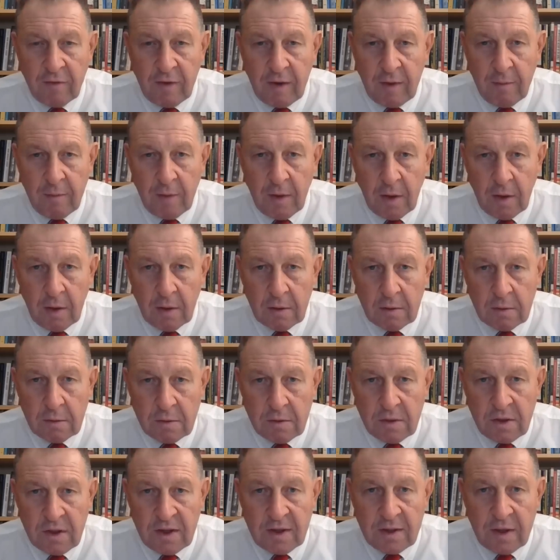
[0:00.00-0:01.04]
fighters.
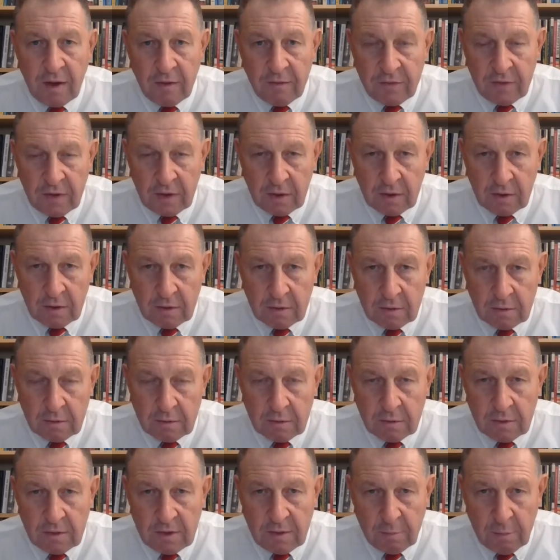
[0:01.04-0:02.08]

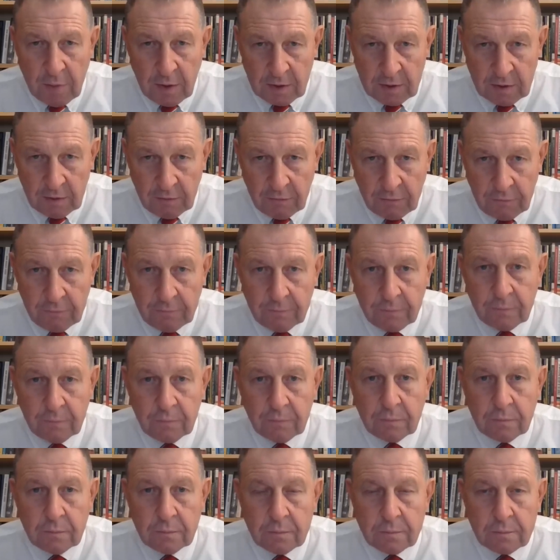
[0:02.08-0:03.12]
Israeli aviation
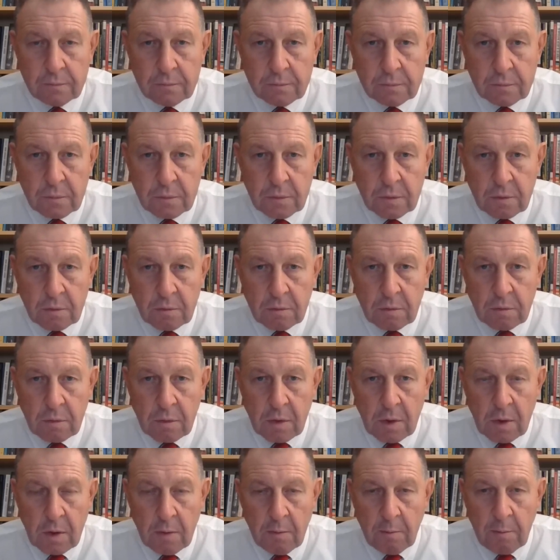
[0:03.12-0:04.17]
has just bombed a
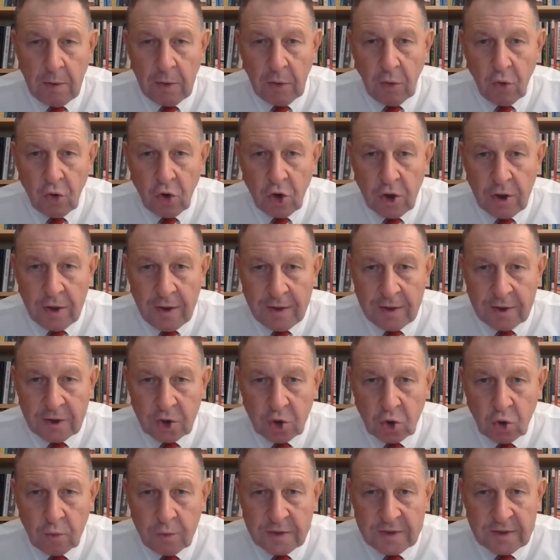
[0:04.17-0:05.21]
warehouse of
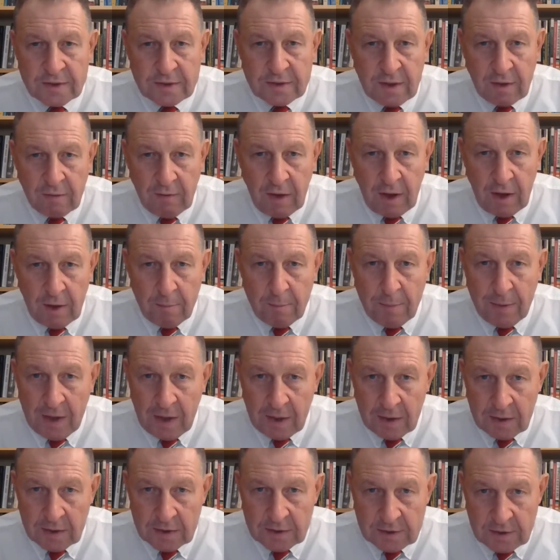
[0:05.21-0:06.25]
weapons either on the
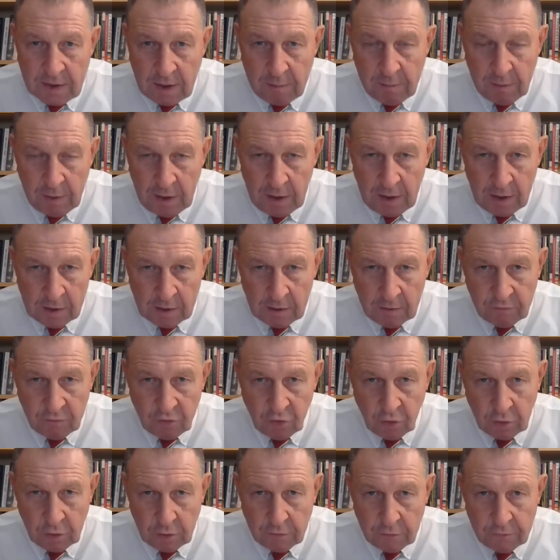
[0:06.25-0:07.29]
Russian base at
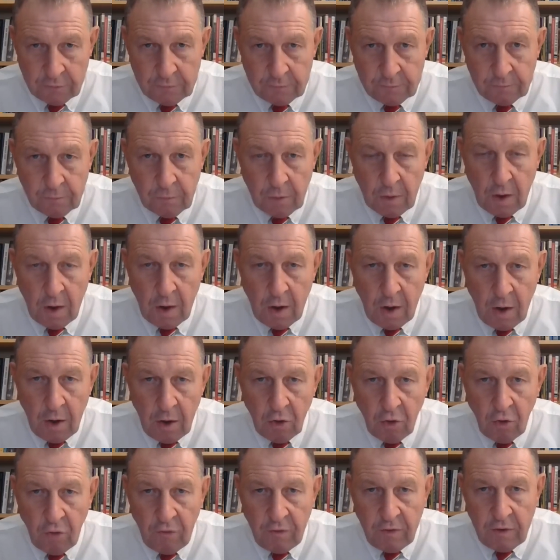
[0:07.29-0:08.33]
Khmeimim or near
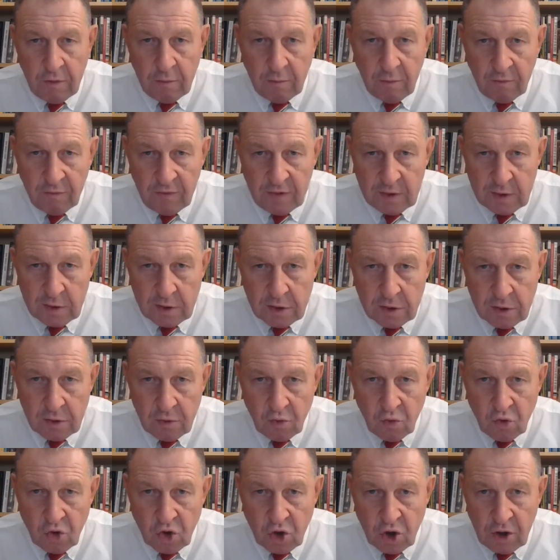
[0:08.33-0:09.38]
it. The
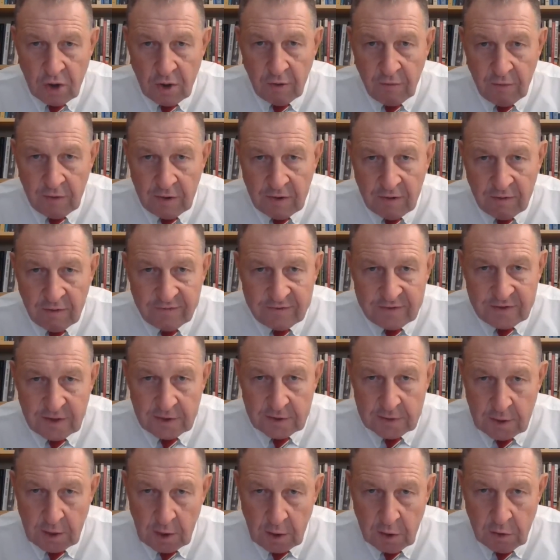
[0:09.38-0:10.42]
warehouse contained
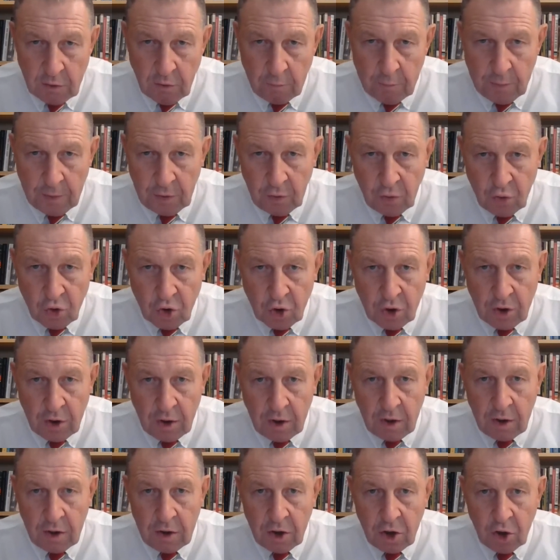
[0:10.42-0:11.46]
Iranian rockets recently
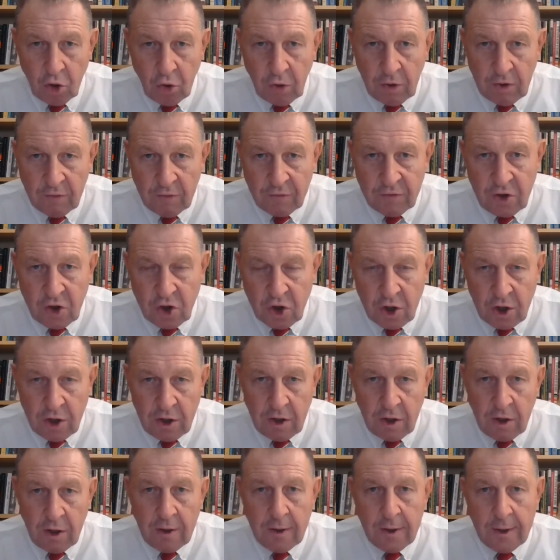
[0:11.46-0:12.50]
delivered from Iran
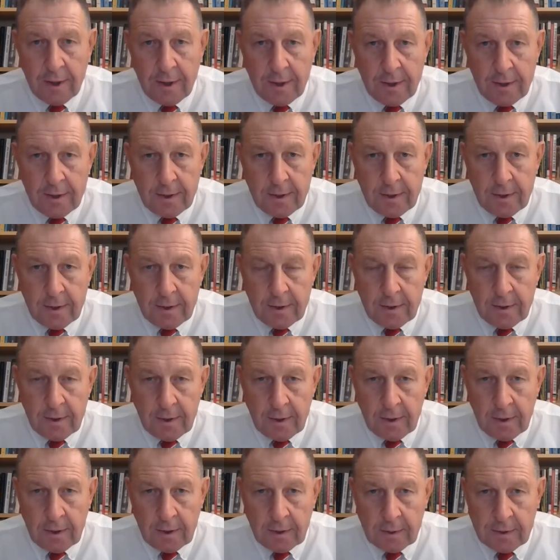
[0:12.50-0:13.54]
for use against
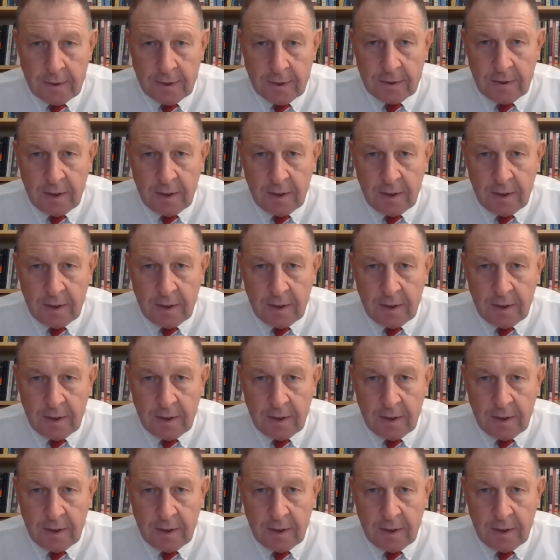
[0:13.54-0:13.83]
Israel.